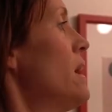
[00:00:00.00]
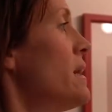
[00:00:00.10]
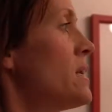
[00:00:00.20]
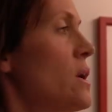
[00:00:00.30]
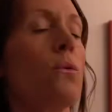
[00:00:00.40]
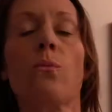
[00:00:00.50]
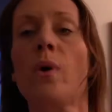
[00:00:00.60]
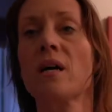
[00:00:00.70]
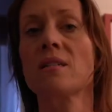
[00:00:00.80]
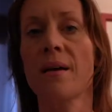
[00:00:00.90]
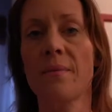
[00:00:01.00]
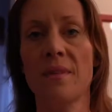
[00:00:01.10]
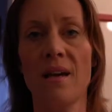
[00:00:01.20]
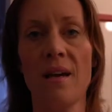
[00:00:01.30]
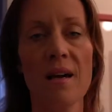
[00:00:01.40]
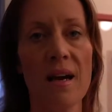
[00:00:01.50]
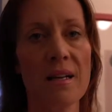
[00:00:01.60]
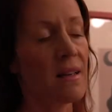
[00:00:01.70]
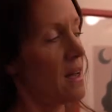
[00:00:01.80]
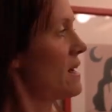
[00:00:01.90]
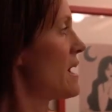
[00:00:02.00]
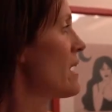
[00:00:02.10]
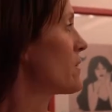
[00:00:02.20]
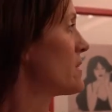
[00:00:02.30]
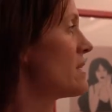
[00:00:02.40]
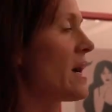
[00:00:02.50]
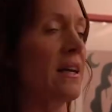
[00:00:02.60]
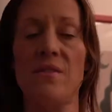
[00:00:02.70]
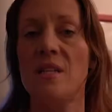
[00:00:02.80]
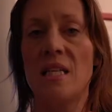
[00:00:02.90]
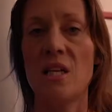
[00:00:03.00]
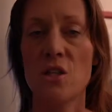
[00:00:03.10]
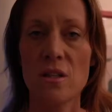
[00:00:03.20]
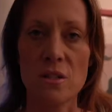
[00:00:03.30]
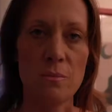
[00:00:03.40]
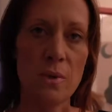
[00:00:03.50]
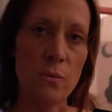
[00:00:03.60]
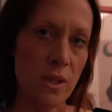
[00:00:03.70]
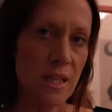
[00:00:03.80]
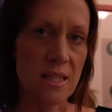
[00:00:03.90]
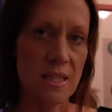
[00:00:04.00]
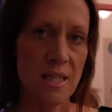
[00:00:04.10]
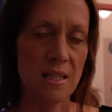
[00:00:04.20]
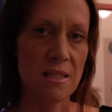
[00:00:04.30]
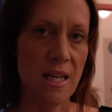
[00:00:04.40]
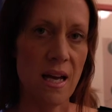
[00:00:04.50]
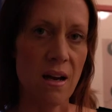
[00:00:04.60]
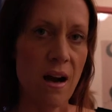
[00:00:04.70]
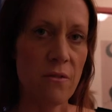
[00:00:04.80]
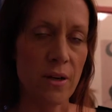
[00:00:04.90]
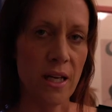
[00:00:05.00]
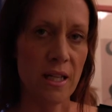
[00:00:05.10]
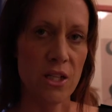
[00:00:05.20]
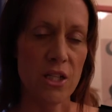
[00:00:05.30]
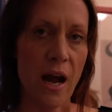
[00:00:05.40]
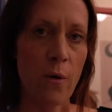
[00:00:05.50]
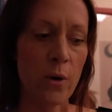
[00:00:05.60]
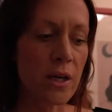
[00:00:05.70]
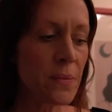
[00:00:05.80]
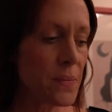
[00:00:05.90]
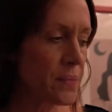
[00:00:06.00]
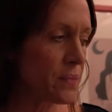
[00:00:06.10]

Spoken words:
you know, wear something. I cut out the neck of this t-shirt so it'd be really easy to take off when I get in the shower.